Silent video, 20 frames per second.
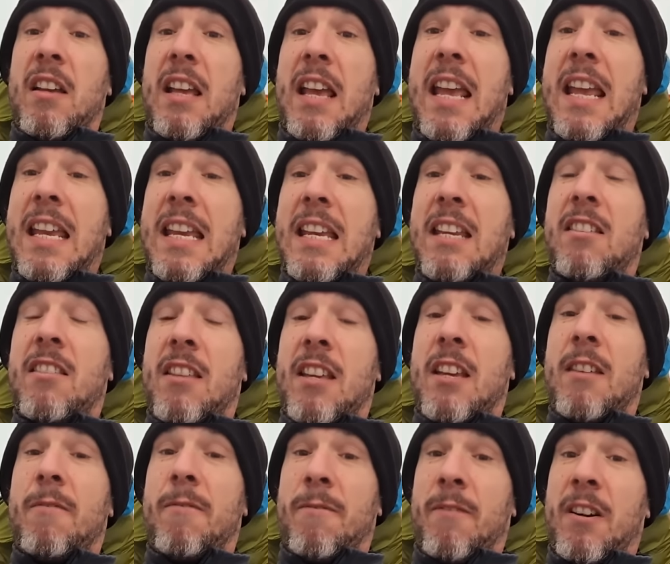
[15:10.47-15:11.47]
heed
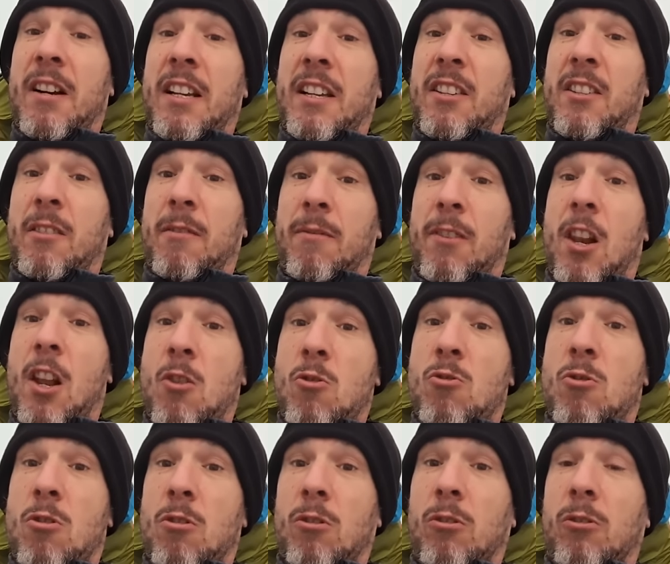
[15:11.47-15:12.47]
the advice of
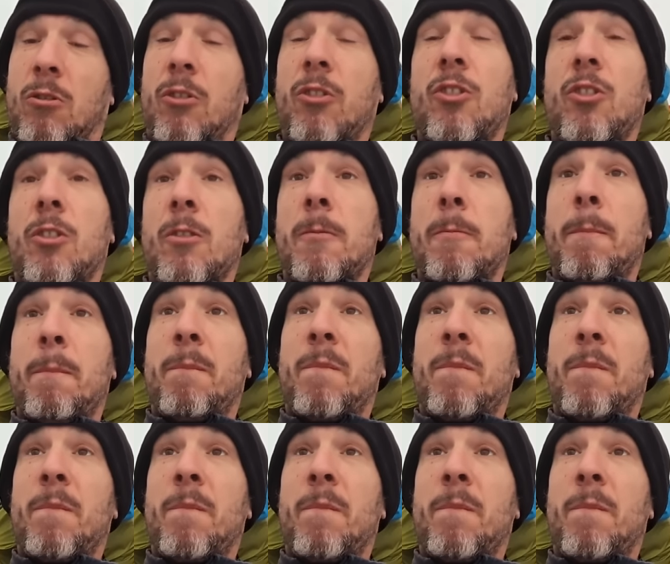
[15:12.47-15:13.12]
locals.